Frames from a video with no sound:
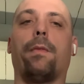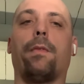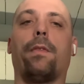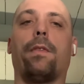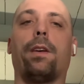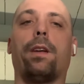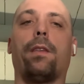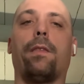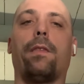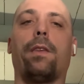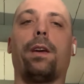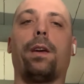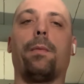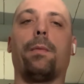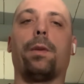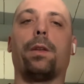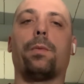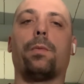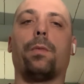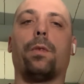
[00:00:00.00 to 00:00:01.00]
very
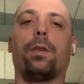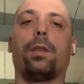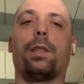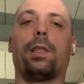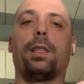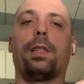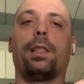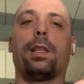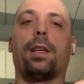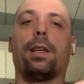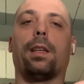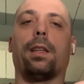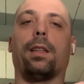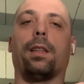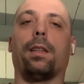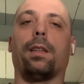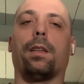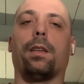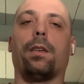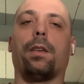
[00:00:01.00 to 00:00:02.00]
much more detailed.
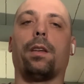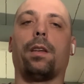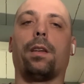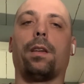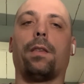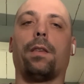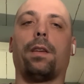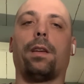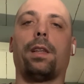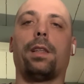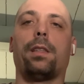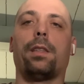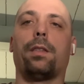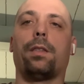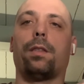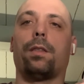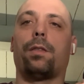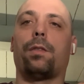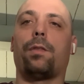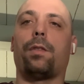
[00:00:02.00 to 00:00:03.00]
You know, you can listen to
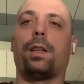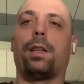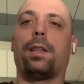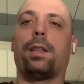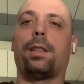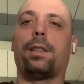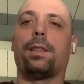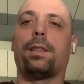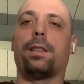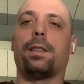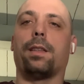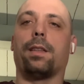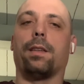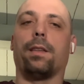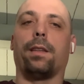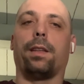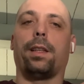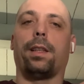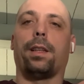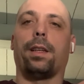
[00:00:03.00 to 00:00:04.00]
strings and
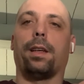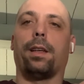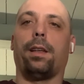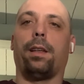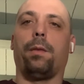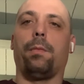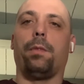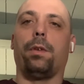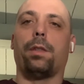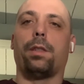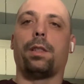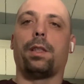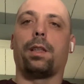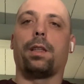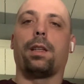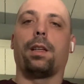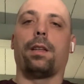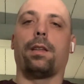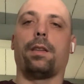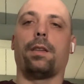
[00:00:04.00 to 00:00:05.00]
detailing music
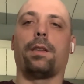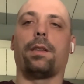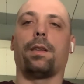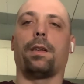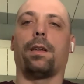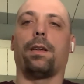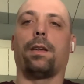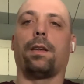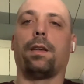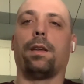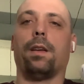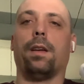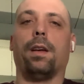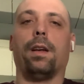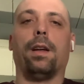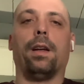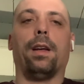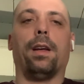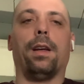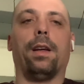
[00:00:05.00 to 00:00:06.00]
that you can't
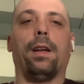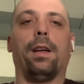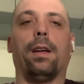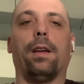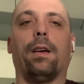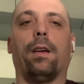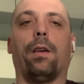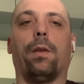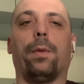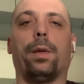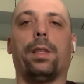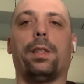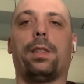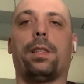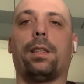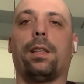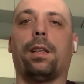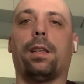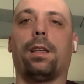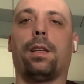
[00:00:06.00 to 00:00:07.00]
always
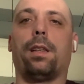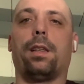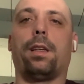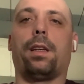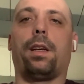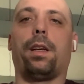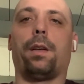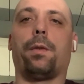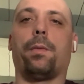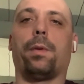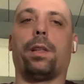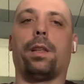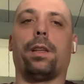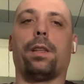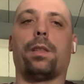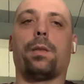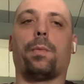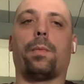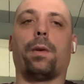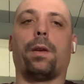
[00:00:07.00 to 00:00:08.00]
hear with
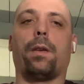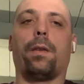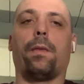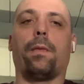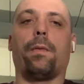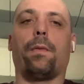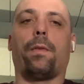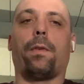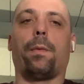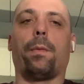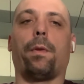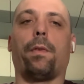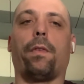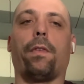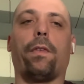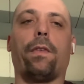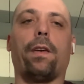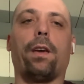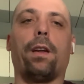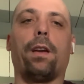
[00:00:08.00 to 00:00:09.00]
this. But from a
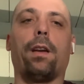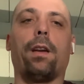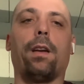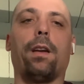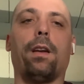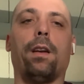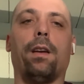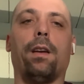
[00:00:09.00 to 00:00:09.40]
fun